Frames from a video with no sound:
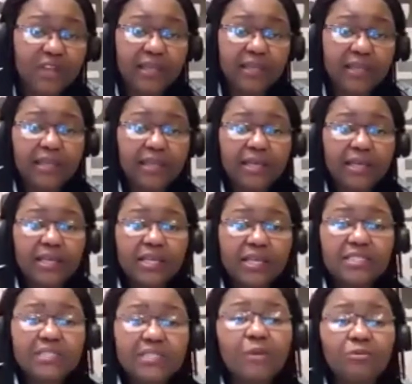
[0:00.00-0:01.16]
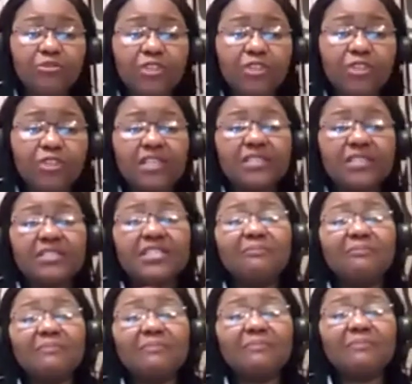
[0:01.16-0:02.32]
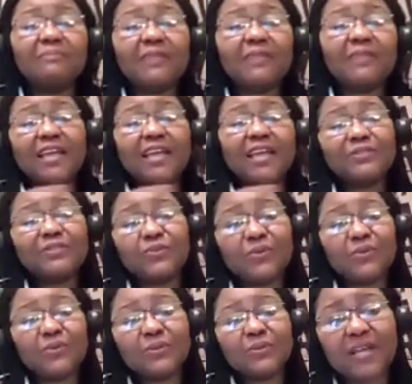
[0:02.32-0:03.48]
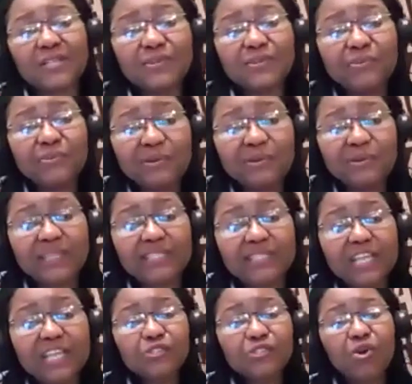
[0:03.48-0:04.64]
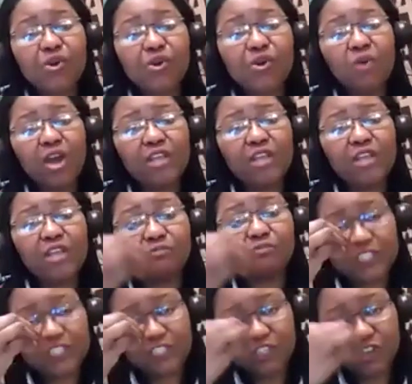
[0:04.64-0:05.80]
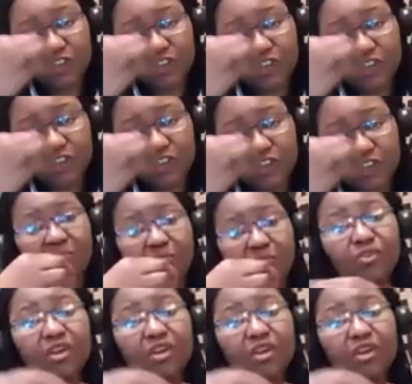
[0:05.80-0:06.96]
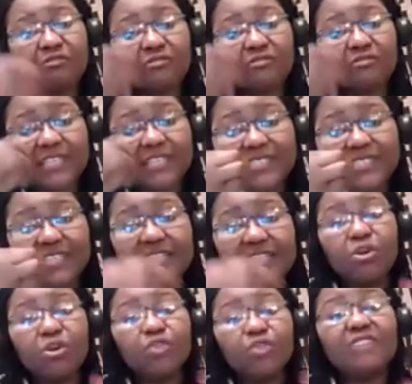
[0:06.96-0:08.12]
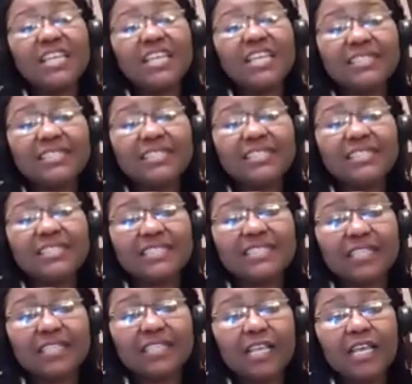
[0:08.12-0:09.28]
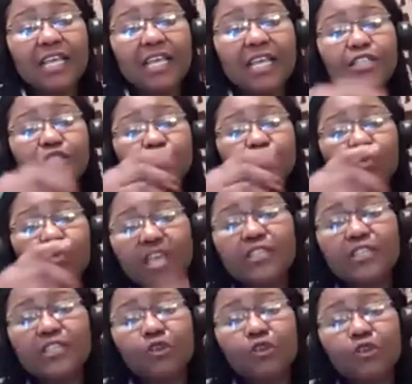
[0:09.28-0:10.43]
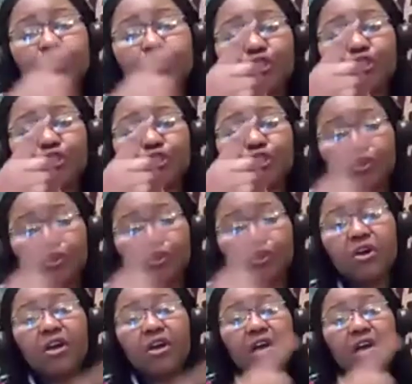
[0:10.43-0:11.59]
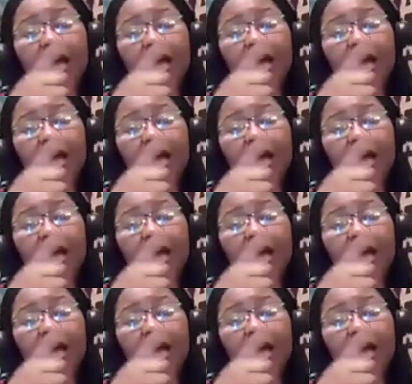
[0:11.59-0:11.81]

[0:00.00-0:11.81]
going to be able to fly. The same things apply to us as human beings. So what you've put in your system, what you have ingested, what you have eaten, is what is going to